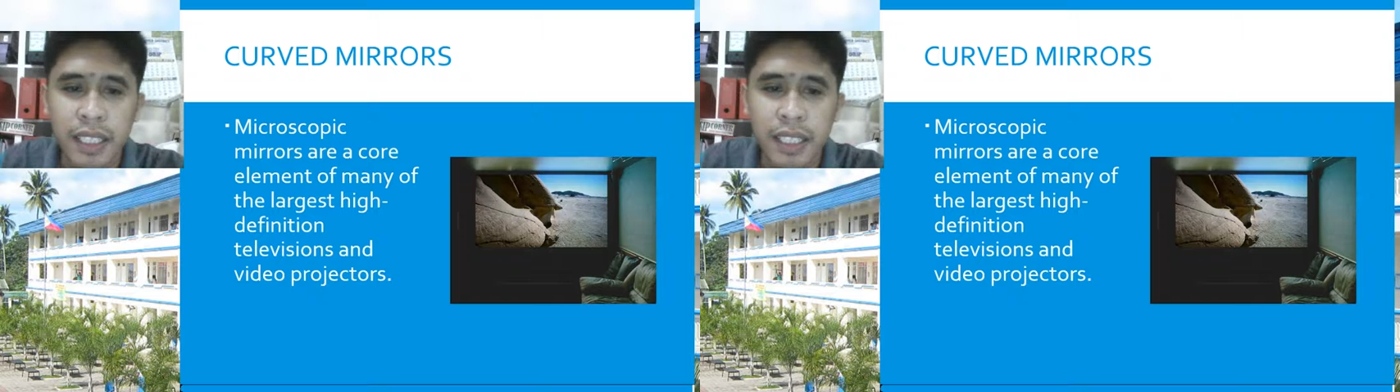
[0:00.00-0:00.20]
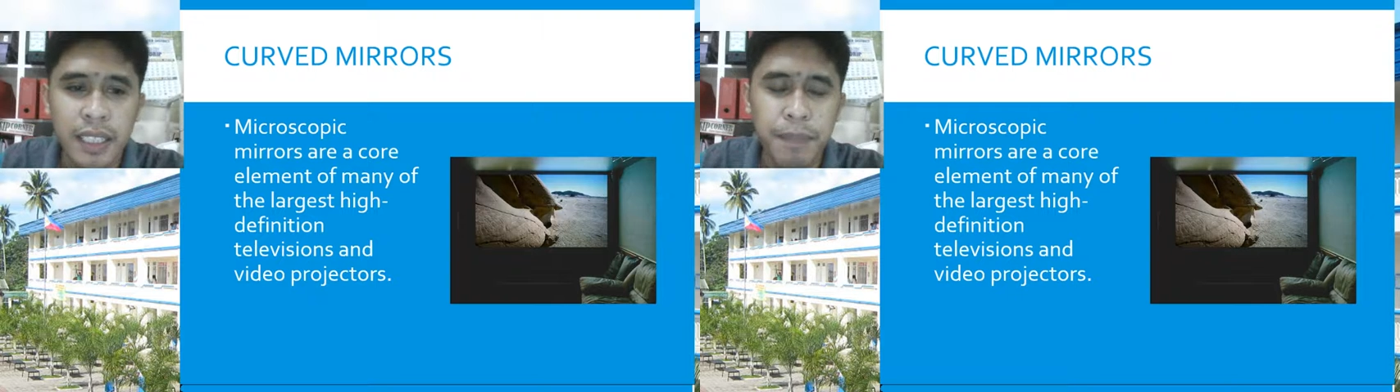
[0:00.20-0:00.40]

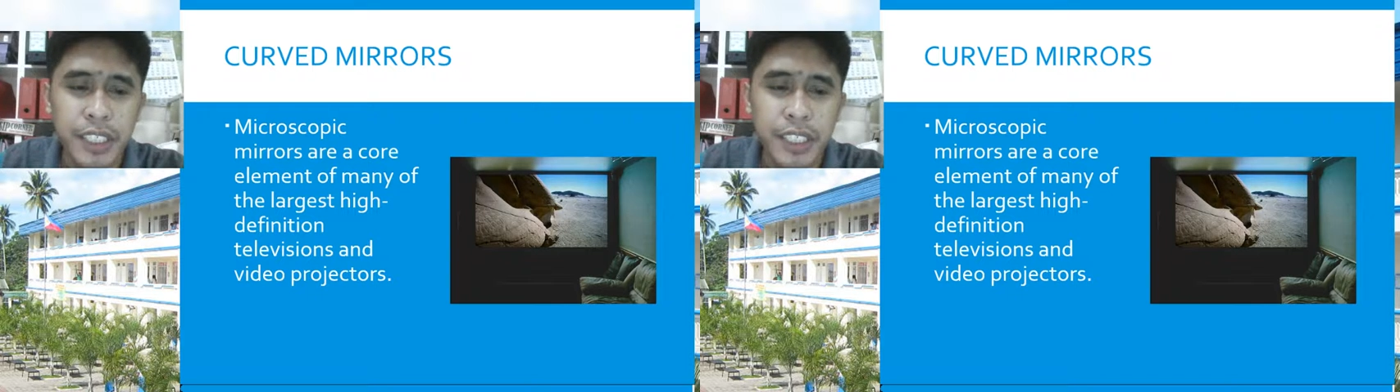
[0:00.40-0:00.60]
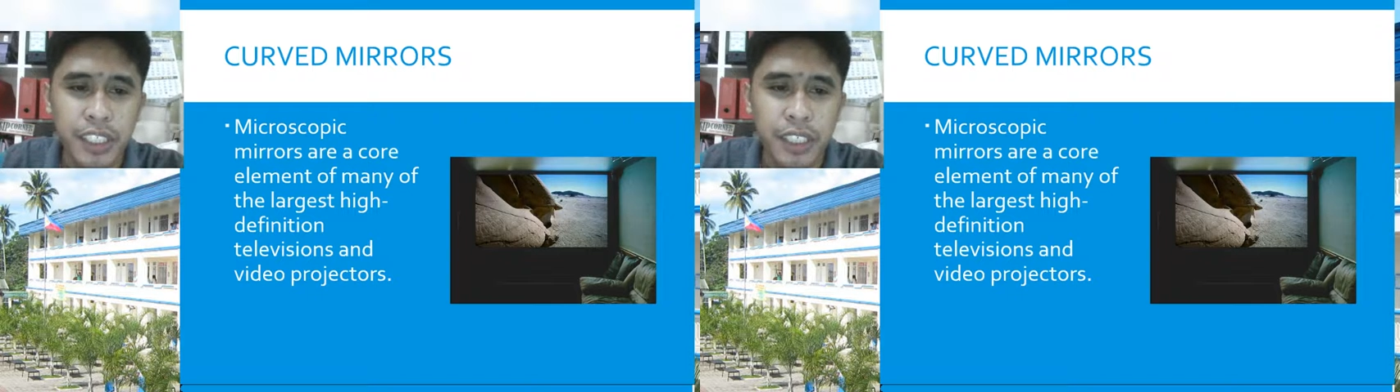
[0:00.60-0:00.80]
The
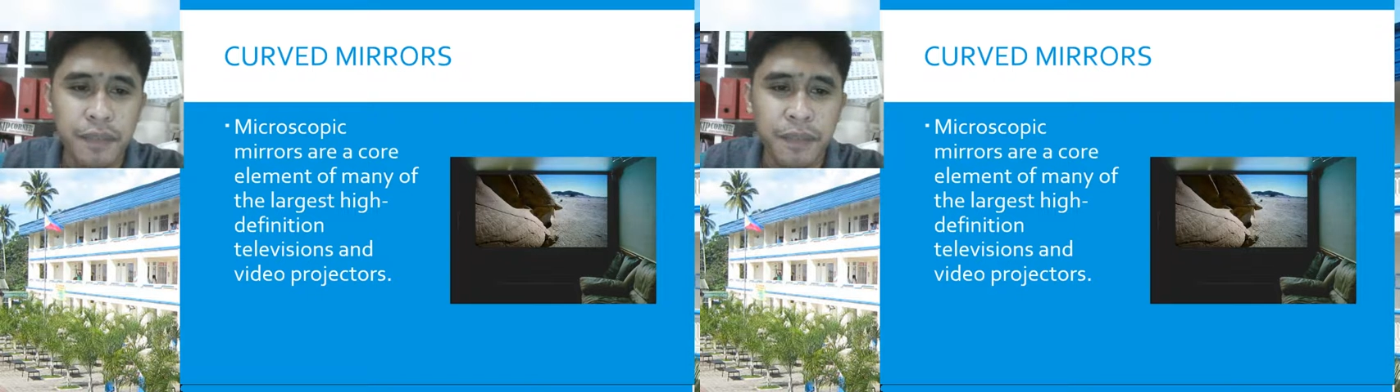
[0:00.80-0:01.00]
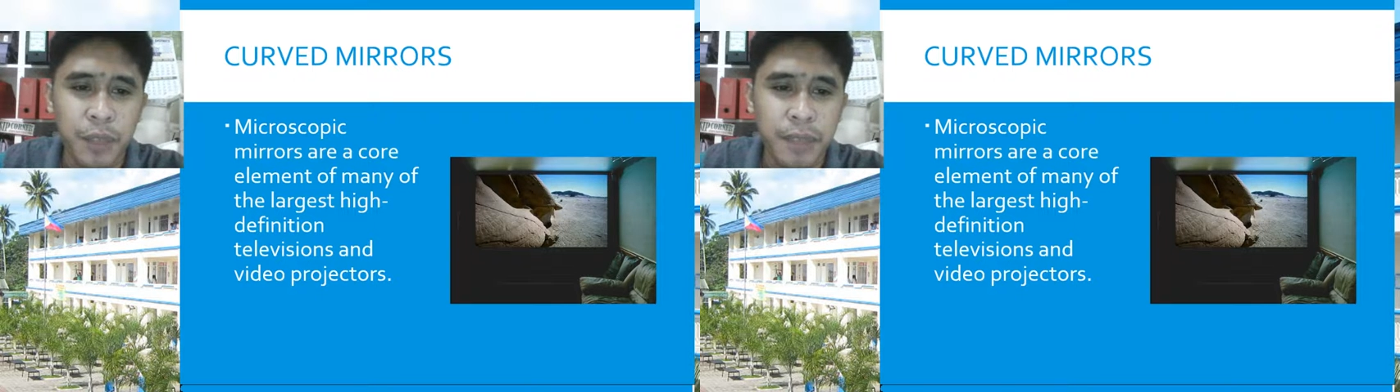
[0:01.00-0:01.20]

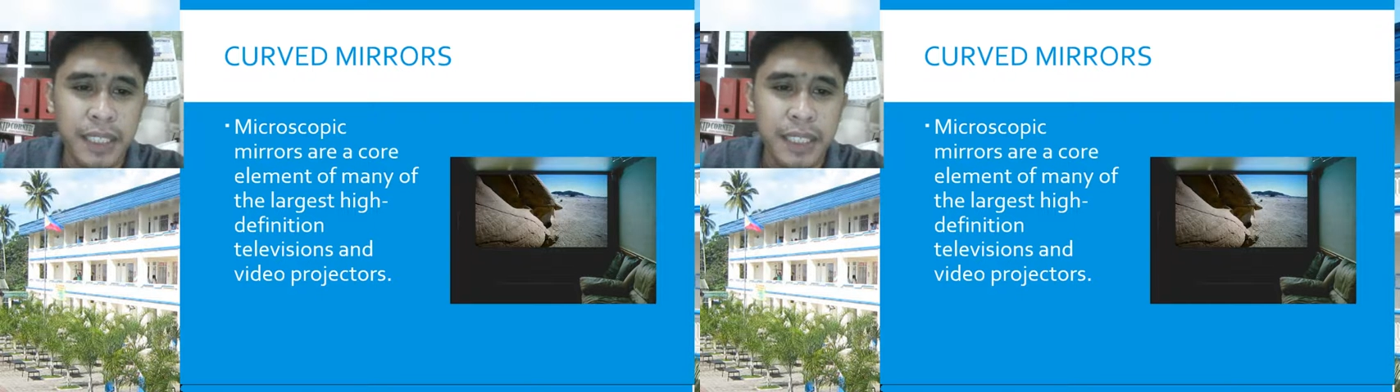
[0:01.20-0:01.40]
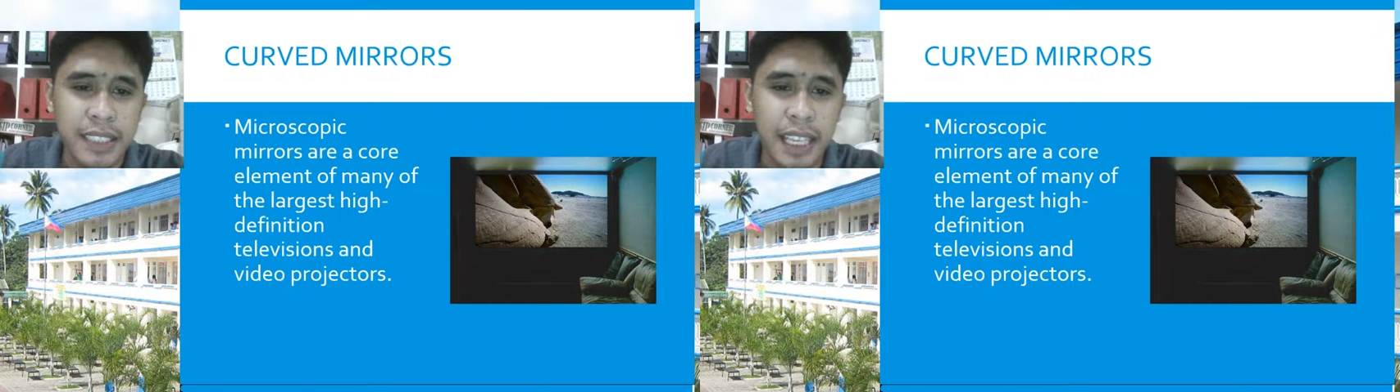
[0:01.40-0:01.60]
picture formed
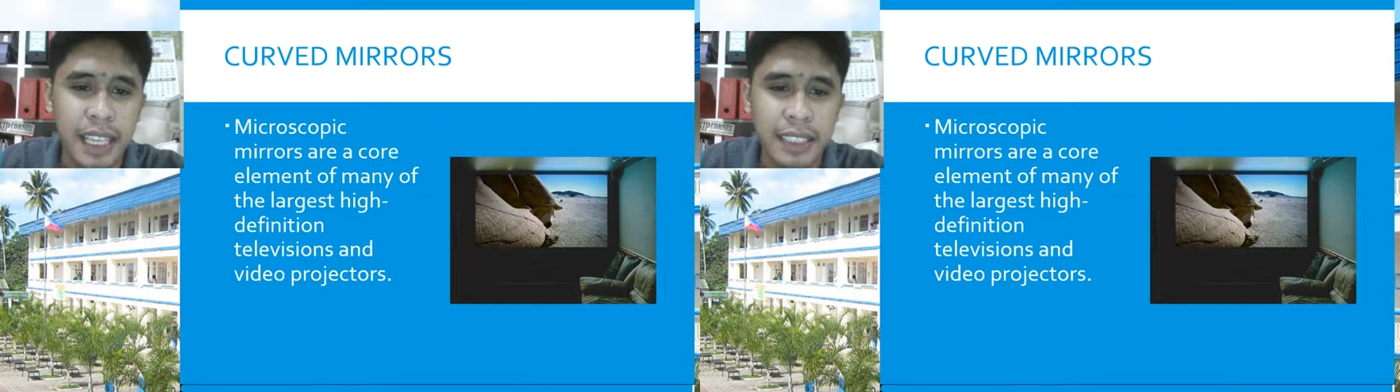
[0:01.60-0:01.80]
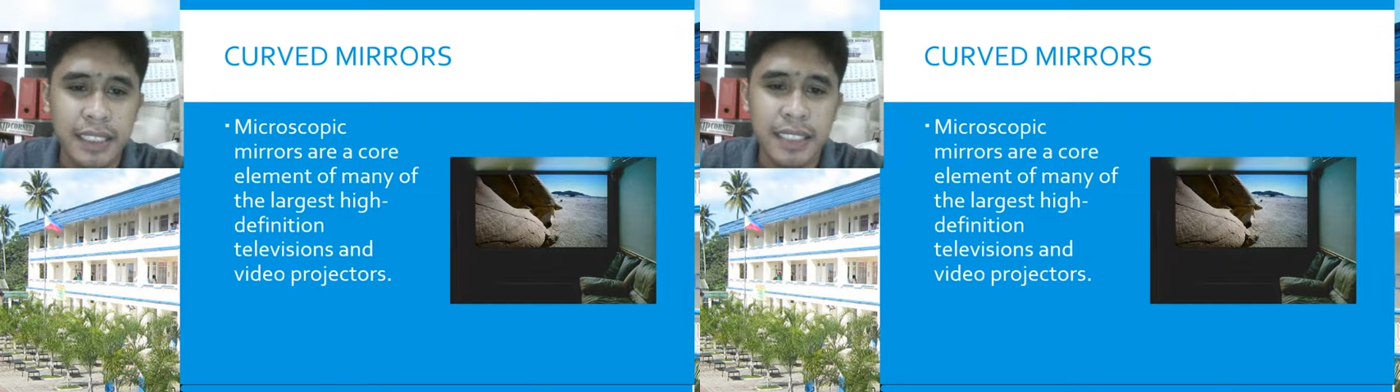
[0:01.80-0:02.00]
as
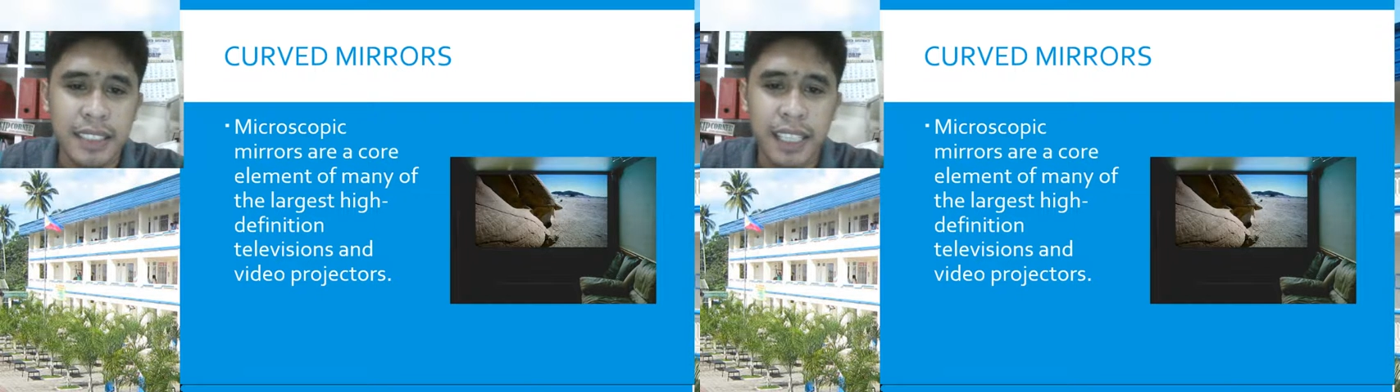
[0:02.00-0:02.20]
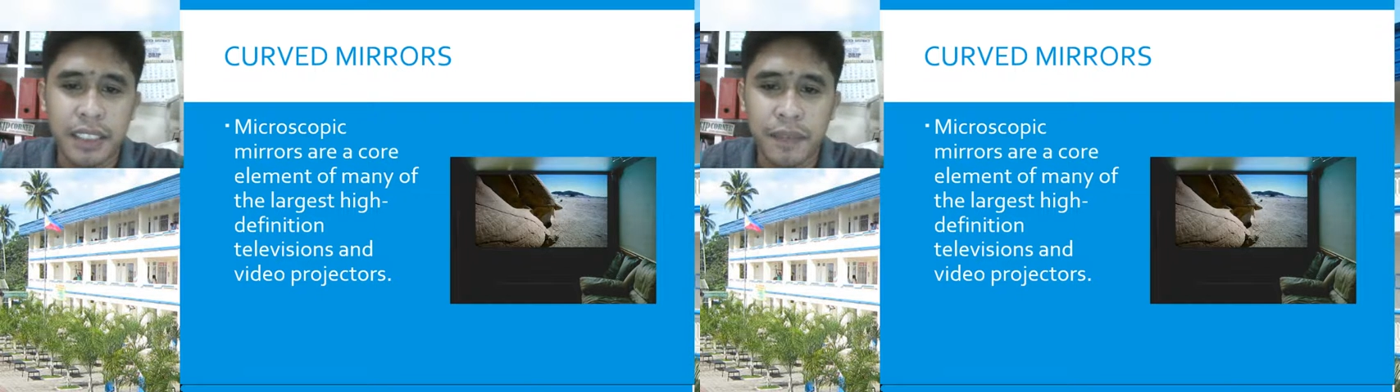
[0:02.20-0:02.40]
light is
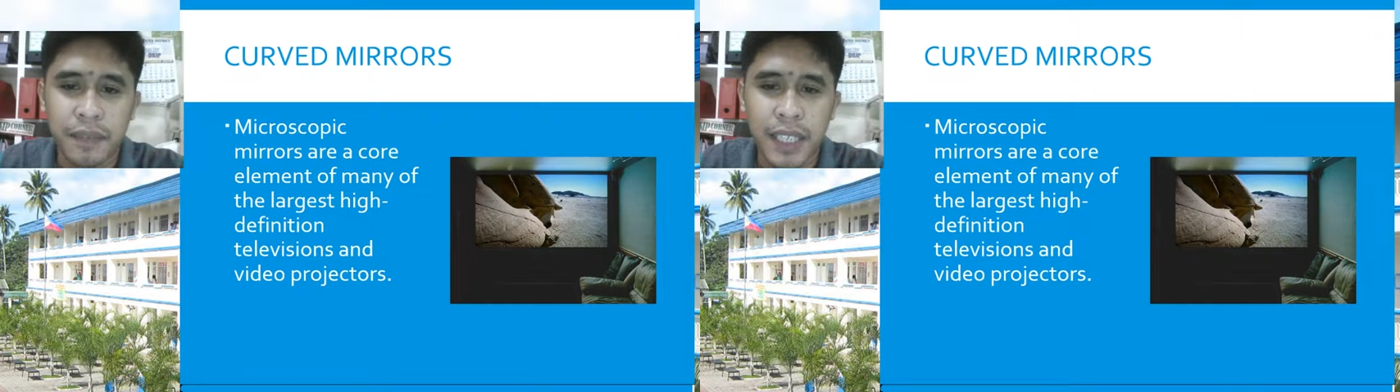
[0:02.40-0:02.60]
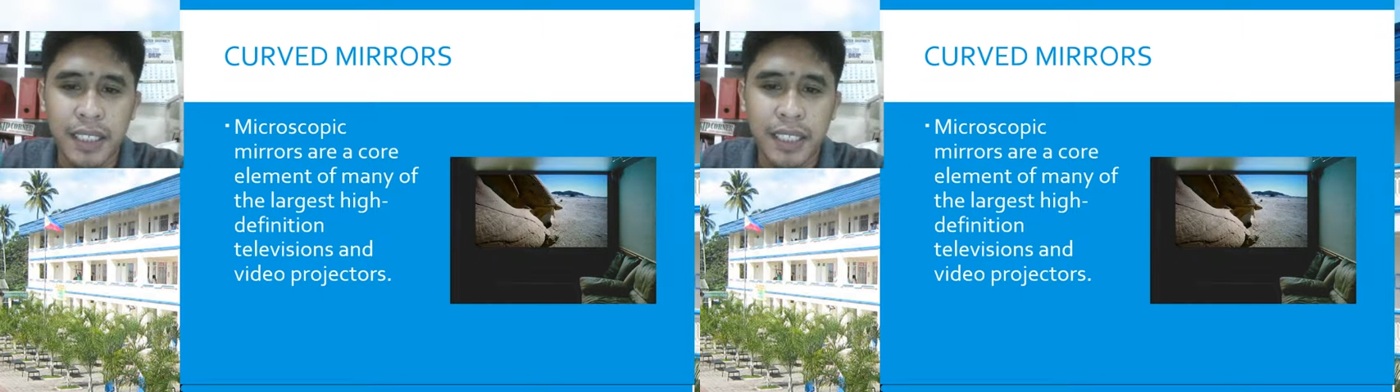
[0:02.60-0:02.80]
either
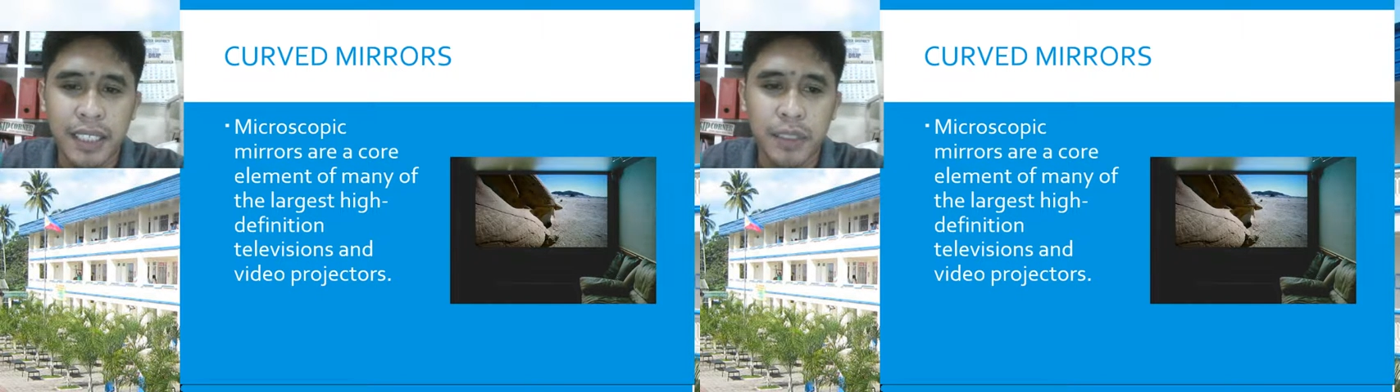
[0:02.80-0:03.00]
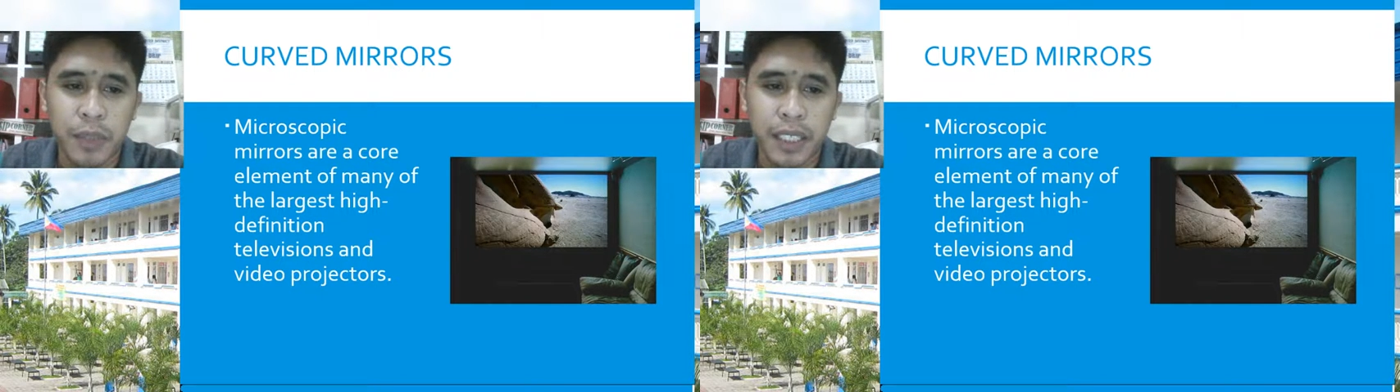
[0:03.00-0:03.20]

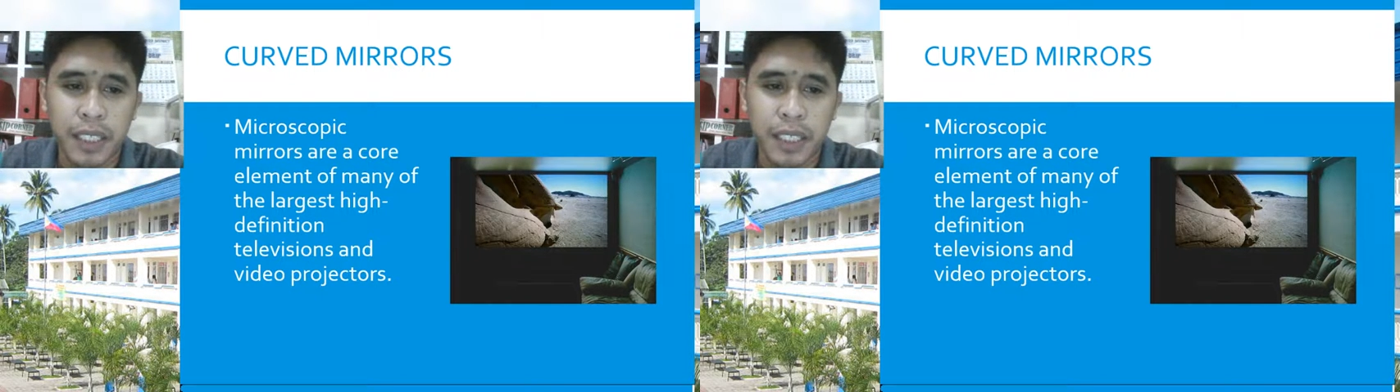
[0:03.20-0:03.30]
reflected toward